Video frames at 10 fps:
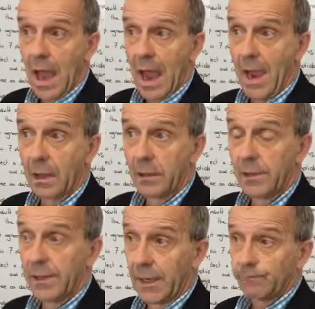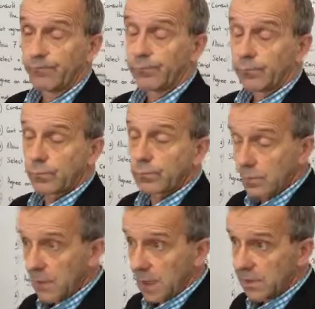And
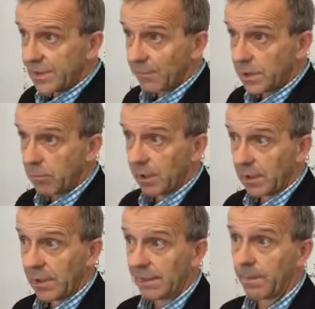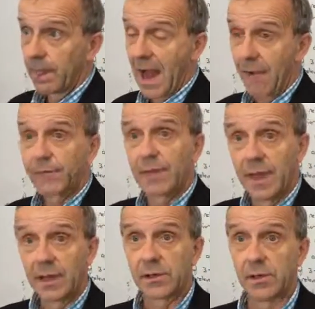subsequently, after
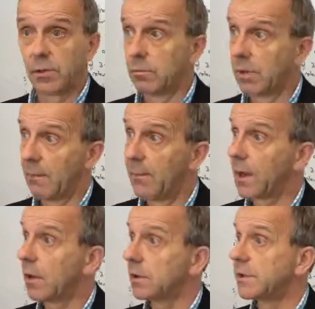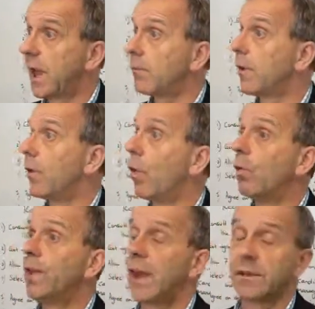that, you make contact with
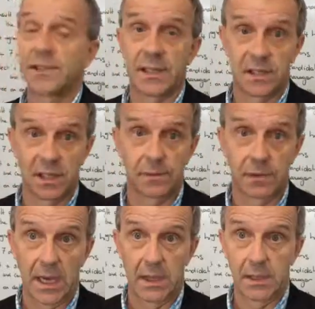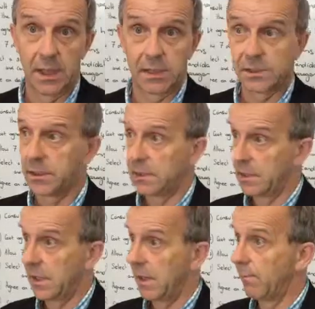all the unsuccessful candidates
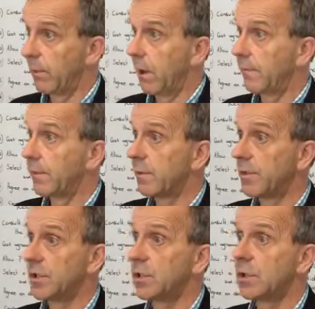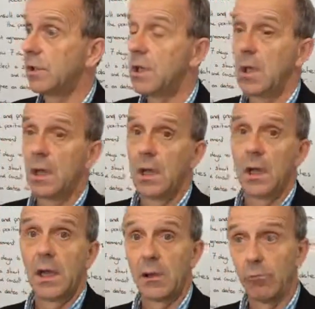that applied for the position,
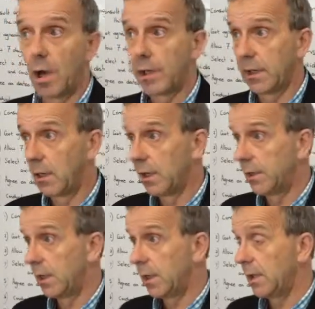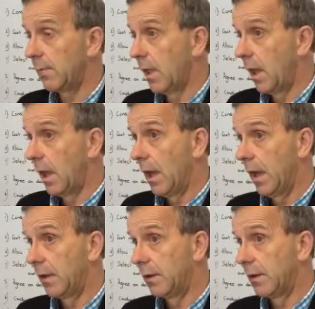in writing ideally,
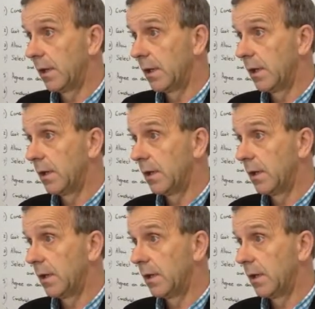and